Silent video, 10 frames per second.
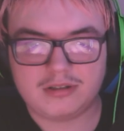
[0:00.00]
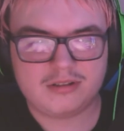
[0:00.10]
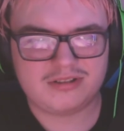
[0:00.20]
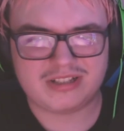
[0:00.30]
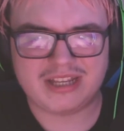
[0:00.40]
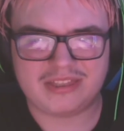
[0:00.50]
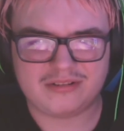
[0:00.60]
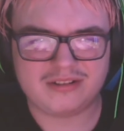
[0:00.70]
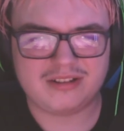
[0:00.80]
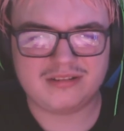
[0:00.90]
July
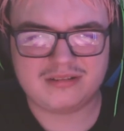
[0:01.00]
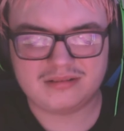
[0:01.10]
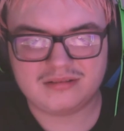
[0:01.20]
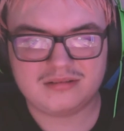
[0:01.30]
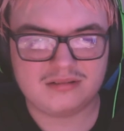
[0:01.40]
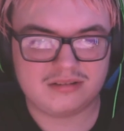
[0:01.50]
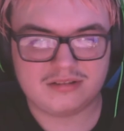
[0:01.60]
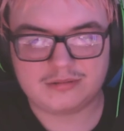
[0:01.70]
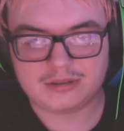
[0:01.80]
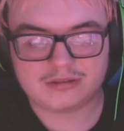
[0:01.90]
thirtieth. This
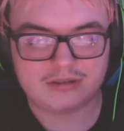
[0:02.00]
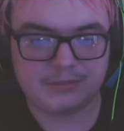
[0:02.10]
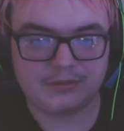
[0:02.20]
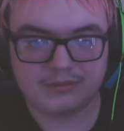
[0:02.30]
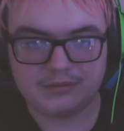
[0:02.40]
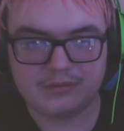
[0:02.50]
special episode.